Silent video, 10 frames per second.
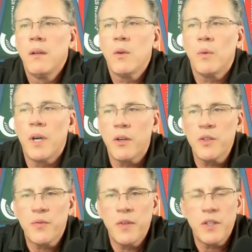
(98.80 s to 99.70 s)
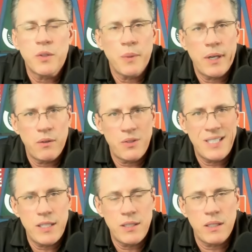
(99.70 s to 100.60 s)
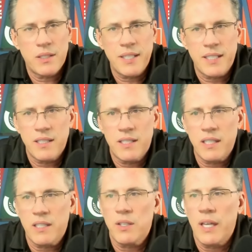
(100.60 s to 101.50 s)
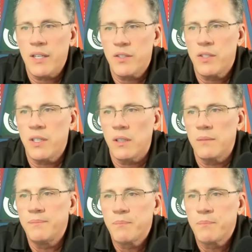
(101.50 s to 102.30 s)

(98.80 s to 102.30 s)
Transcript: Rutgers finished the regular season at six and six last year,